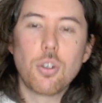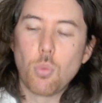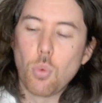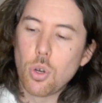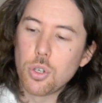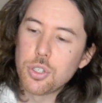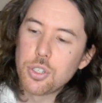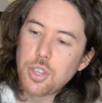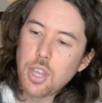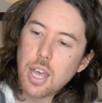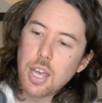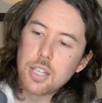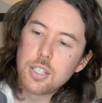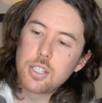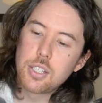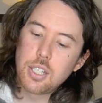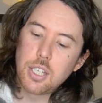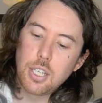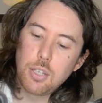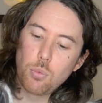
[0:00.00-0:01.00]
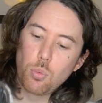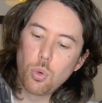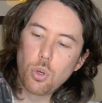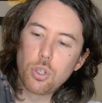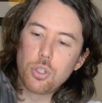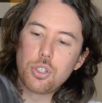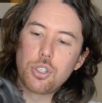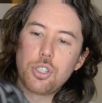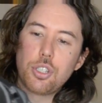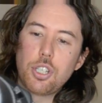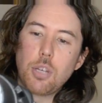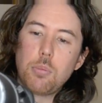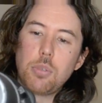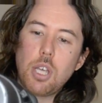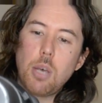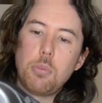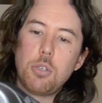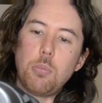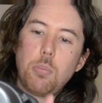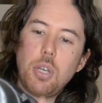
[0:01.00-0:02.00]
was that it was
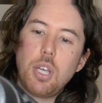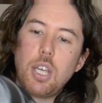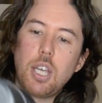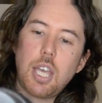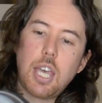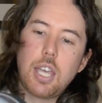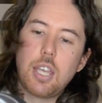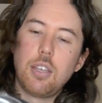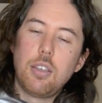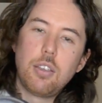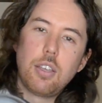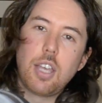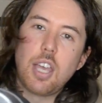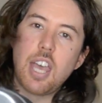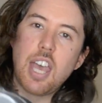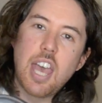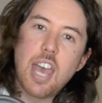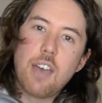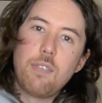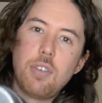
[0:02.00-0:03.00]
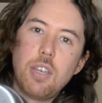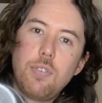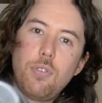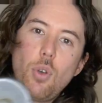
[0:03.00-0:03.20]
sometimes a bit heavy.